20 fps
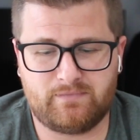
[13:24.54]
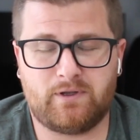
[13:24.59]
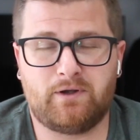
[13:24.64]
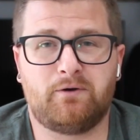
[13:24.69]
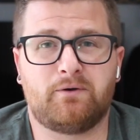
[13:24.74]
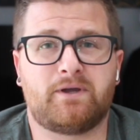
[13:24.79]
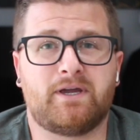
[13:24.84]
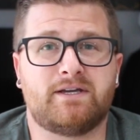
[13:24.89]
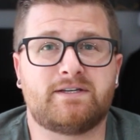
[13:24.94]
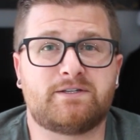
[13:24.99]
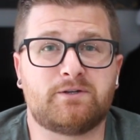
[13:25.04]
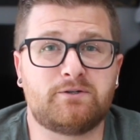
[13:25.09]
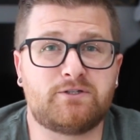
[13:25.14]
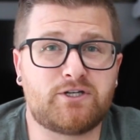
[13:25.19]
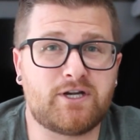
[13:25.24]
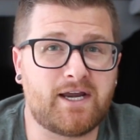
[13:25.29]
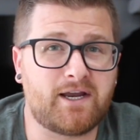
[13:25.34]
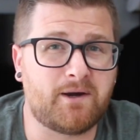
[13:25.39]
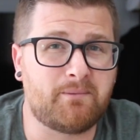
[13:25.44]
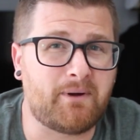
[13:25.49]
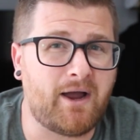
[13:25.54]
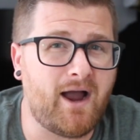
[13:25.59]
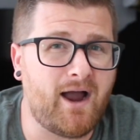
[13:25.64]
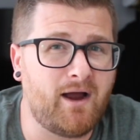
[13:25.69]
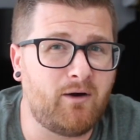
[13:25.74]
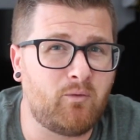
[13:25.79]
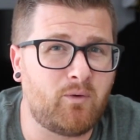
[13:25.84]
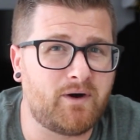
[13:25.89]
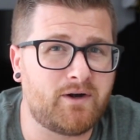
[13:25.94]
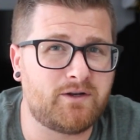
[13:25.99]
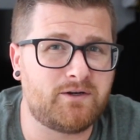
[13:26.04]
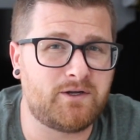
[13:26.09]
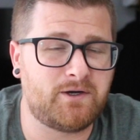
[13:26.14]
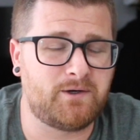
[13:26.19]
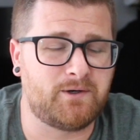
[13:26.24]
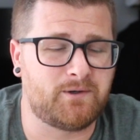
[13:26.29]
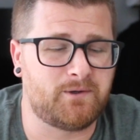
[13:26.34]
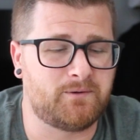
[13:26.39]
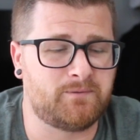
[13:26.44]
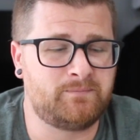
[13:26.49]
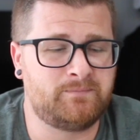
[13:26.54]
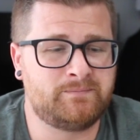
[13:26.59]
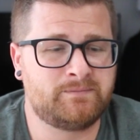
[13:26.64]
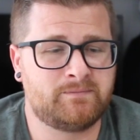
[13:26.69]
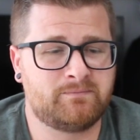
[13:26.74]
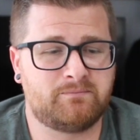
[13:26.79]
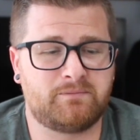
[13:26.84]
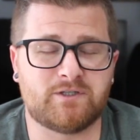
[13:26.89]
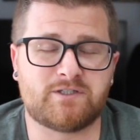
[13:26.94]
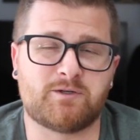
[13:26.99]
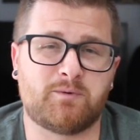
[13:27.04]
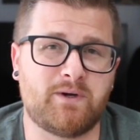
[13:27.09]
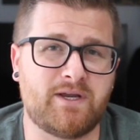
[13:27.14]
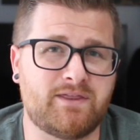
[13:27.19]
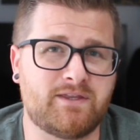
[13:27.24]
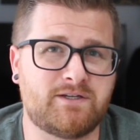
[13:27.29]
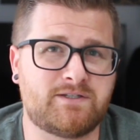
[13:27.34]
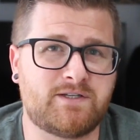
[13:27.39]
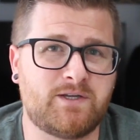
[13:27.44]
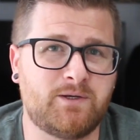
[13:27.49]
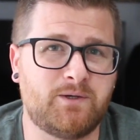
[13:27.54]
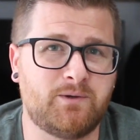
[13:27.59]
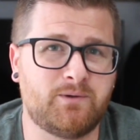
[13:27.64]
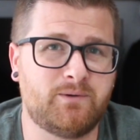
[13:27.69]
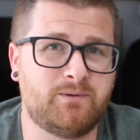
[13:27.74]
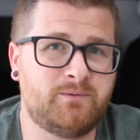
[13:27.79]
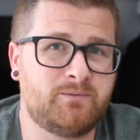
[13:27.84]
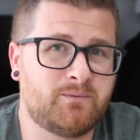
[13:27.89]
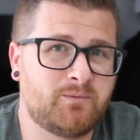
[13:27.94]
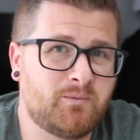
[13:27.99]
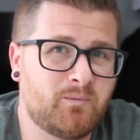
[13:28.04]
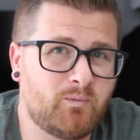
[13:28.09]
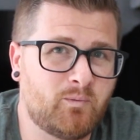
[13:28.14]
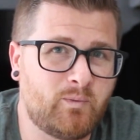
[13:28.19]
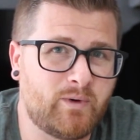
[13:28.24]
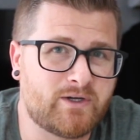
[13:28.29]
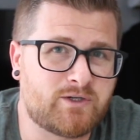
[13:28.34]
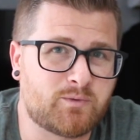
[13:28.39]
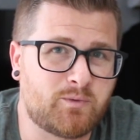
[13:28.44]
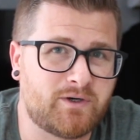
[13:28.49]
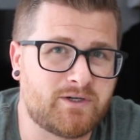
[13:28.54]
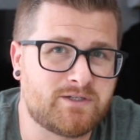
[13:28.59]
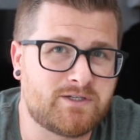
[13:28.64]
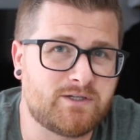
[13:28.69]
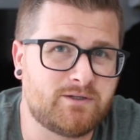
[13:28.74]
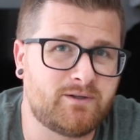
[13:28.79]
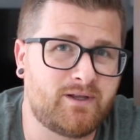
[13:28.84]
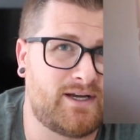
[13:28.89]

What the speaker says: Okay, so Jacob, I want to know, between the two, which one do you